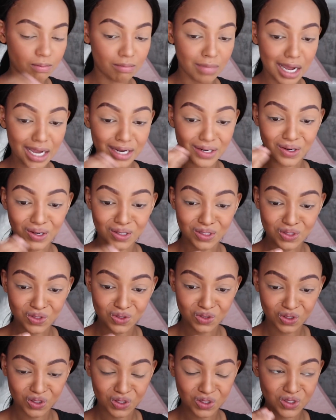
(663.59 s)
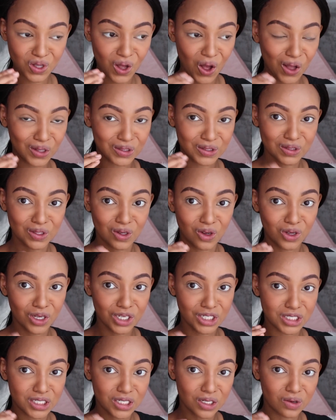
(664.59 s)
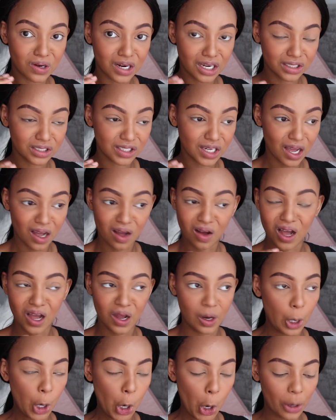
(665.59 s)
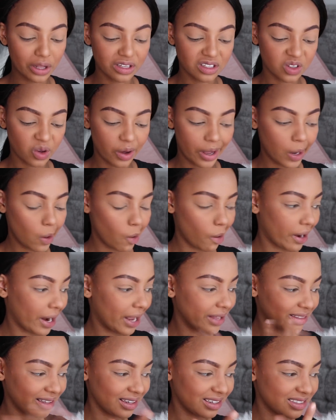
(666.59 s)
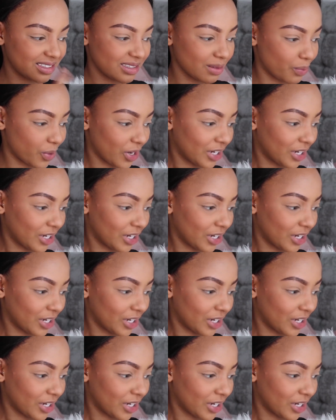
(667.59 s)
My nostrils are so itchy right now. I don't know what's going on. I think it's the